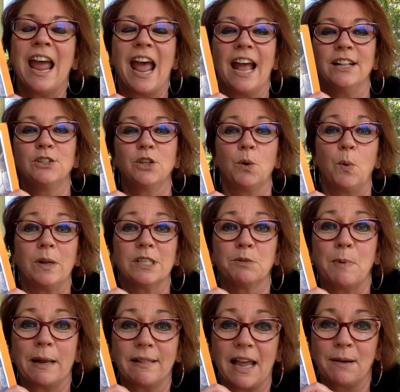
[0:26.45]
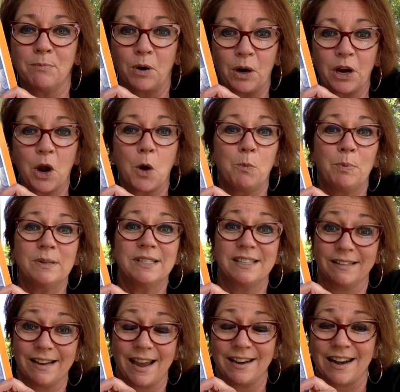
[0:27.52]
And so once my library opens
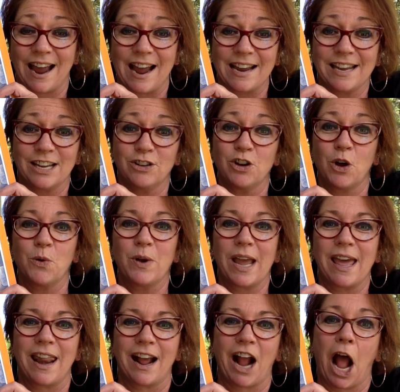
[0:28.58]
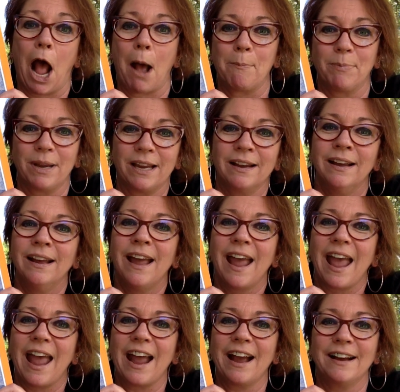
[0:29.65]
again, I can go get a copy
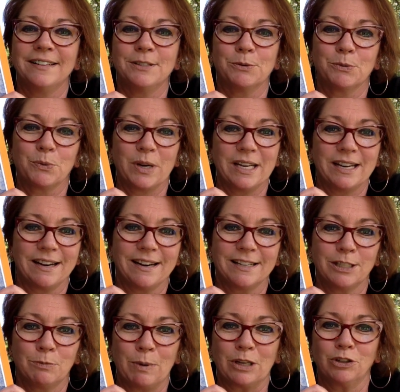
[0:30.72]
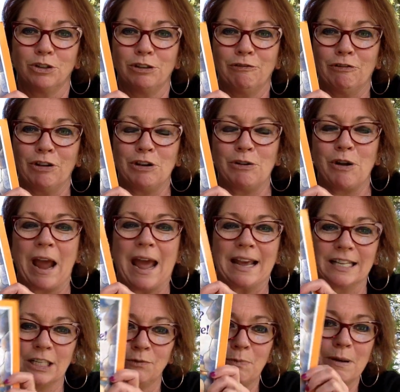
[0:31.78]
and read it, especially for you guys.